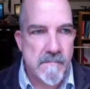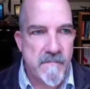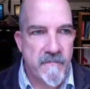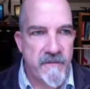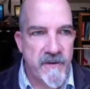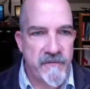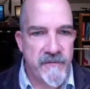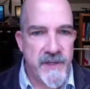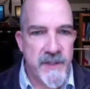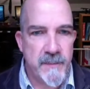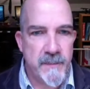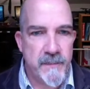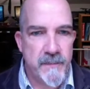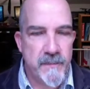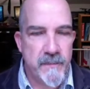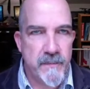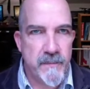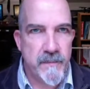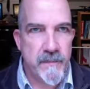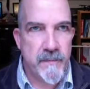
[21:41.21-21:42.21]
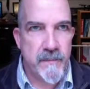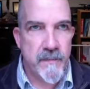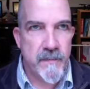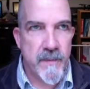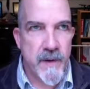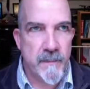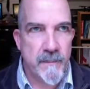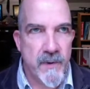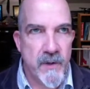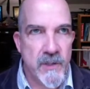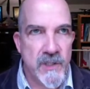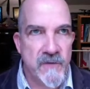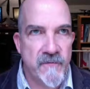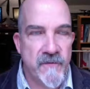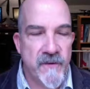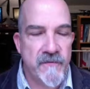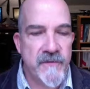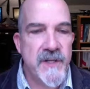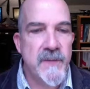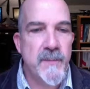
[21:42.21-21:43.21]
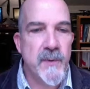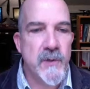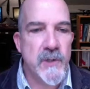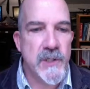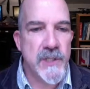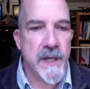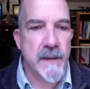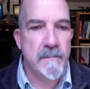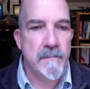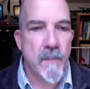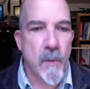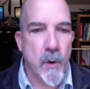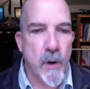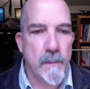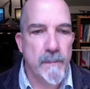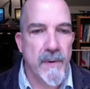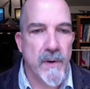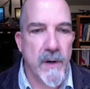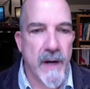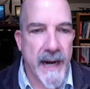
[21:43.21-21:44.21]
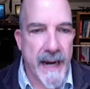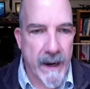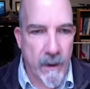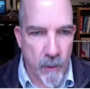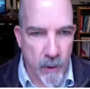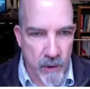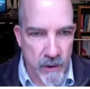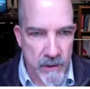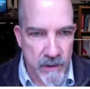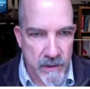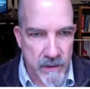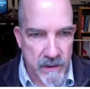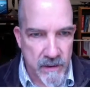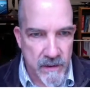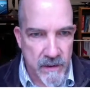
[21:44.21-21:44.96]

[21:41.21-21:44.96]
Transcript: 50, it burns 50% more per hour